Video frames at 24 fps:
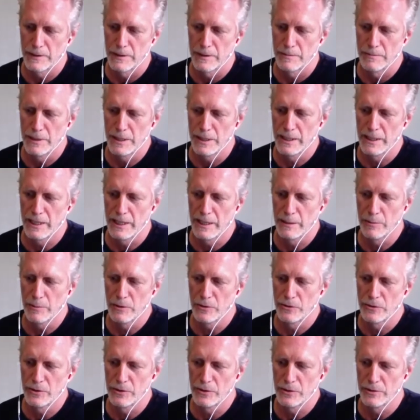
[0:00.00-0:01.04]
being able
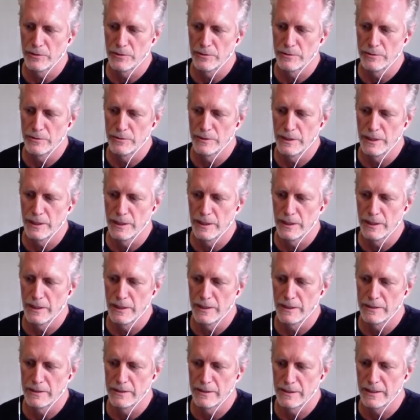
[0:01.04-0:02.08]
to uh,
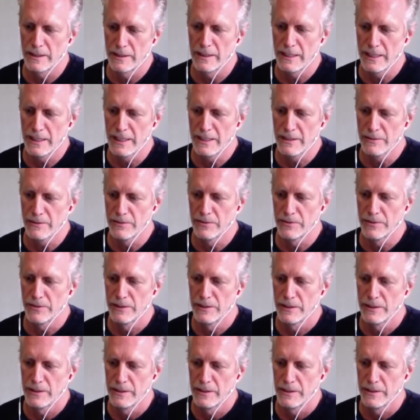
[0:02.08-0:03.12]
to leave
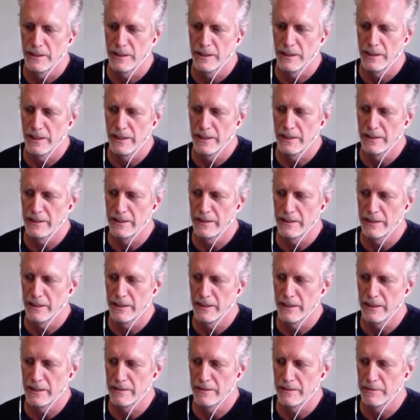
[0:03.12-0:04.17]
and
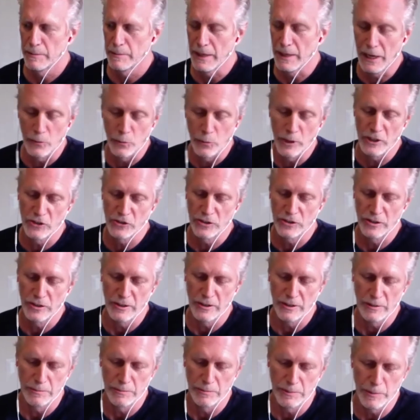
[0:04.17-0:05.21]
uh, I mean, I wish, you
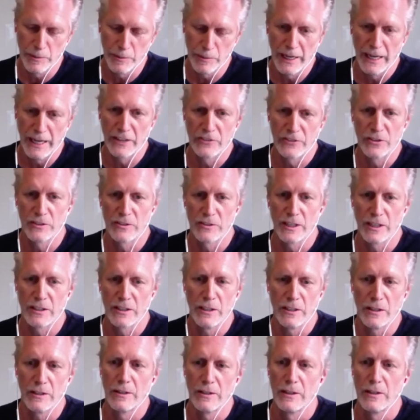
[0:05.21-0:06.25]
know, people ask is like, you
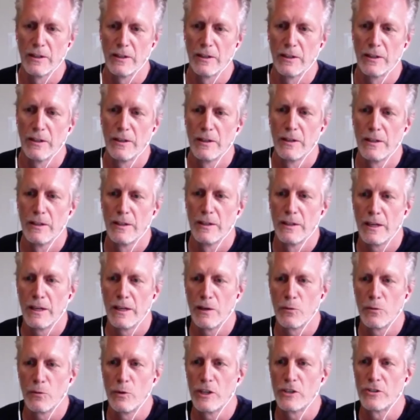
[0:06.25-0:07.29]
know, I
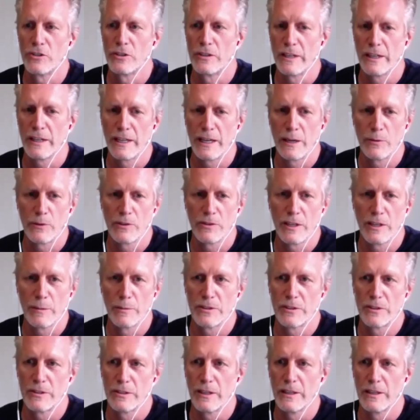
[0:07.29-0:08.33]
wish that I was able
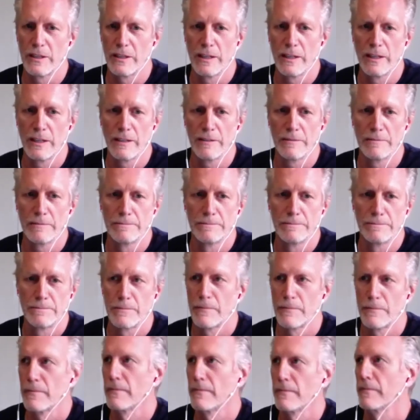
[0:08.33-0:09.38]
to uh,
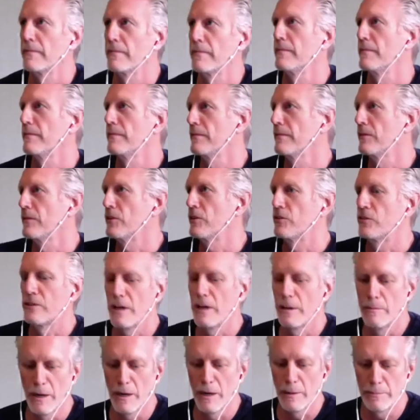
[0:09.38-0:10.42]
just
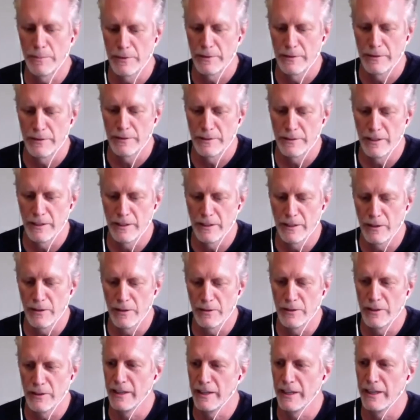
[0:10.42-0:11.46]
come up, you
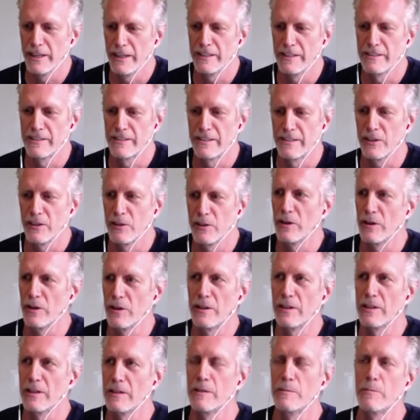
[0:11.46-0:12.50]
know, and tell you.
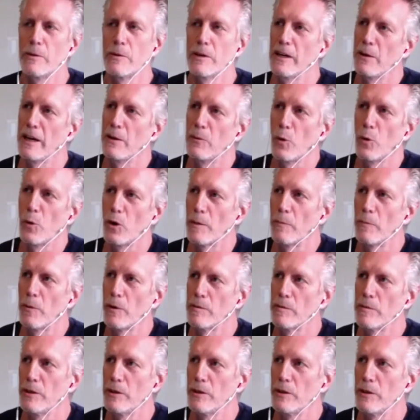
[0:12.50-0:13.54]
in the when I woke up one in
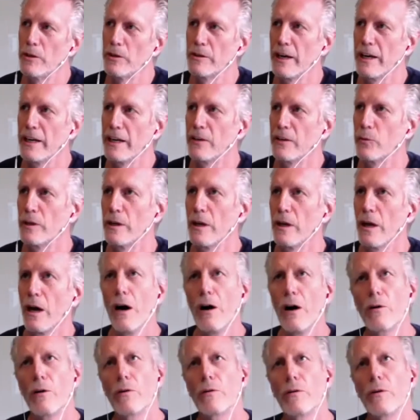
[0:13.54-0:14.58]
the middle of the night and went,
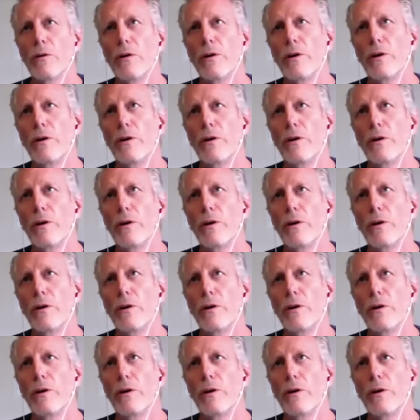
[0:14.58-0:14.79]
oh,